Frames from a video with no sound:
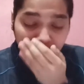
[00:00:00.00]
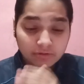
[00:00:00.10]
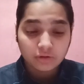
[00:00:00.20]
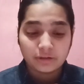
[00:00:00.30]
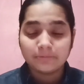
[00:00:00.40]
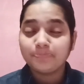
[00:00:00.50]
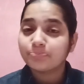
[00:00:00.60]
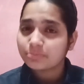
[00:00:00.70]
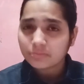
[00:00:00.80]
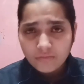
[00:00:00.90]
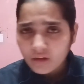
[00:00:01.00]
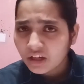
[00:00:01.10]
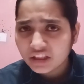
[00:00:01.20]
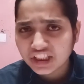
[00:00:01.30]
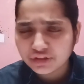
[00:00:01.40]
so
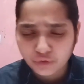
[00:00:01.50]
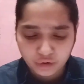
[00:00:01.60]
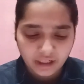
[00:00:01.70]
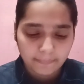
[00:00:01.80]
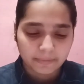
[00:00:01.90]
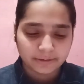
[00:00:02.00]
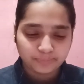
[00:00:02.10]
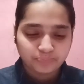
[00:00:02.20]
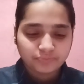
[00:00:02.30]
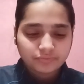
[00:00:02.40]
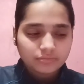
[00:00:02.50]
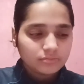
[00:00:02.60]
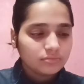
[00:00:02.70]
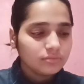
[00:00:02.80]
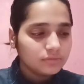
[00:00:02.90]
does not happen.
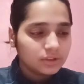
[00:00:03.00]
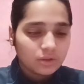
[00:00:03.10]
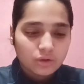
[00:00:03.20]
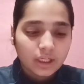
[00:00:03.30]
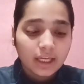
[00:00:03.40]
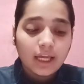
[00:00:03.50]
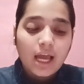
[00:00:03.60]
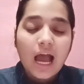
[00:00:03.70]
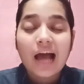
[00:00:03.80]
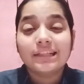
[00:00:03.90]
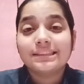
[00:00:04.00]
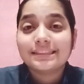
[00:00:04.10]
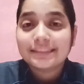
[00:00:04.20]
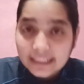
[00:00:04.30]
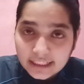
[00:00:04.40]
Okay, our
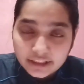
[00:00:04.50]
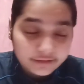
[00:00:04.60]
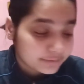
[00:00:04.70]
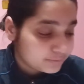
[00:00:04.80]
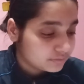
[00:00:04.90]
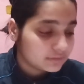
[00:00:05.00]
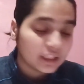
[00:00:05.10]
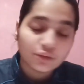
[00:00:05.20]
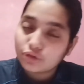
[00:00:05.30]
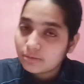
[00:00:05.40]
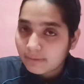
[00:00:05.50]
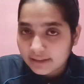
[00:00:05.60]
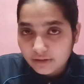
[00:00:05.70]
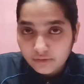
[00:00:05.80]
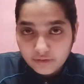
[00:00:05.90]
second natural
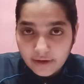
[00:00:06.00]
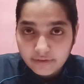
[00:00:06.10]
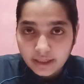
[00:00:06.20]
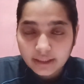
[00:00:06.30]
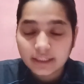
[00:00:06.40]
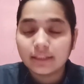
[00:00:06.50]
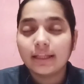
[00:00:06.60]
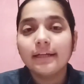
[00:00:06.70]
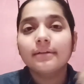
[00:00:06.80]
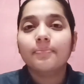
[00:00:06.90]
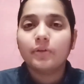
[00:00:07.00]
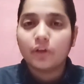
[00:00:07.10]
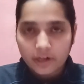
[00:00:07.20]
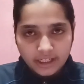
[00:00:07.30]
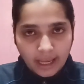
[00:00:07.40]
method we have read in that
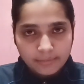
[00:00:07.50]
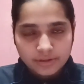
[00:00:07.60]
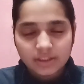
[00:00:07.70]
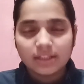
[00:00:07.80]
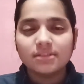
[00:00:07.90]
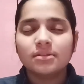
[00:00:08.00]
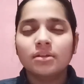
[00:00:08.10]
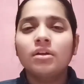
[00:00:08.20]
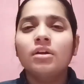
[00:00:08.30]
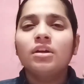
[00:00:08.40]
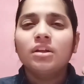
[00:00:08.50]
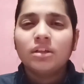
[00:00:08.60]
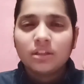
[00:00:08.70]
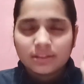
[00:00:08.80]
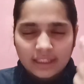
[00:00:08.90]
periodic abstinence.
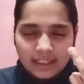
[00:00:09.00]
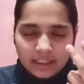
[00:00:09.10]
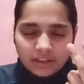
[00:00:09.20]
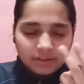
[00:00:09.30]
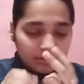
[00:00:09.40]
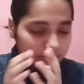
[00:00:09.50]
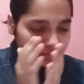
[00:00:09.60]
Second,